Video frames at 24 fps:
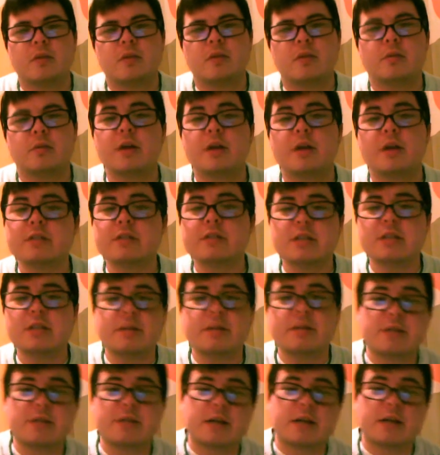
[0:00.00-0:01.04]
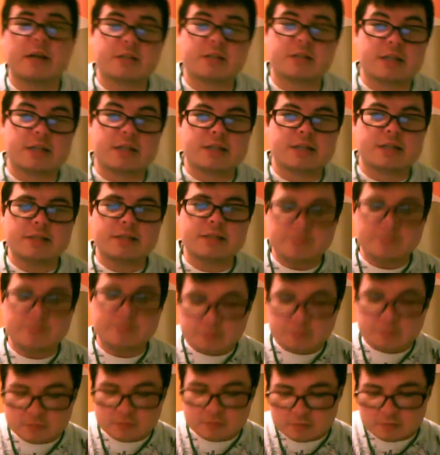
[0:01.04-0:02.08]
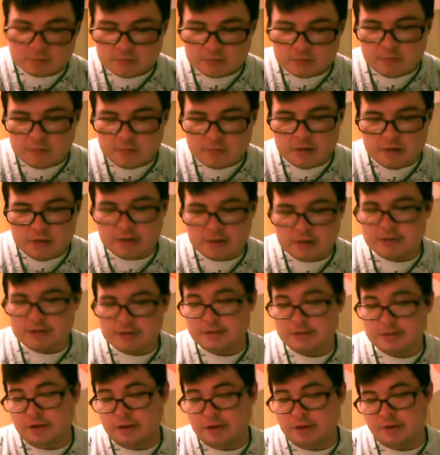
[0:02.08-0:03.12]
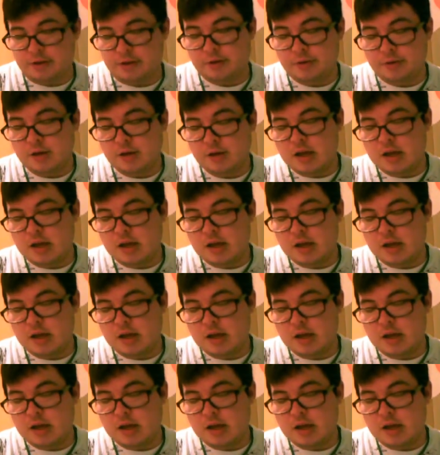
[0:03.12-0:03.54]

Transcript: but oftentimes it actually doesn't. And so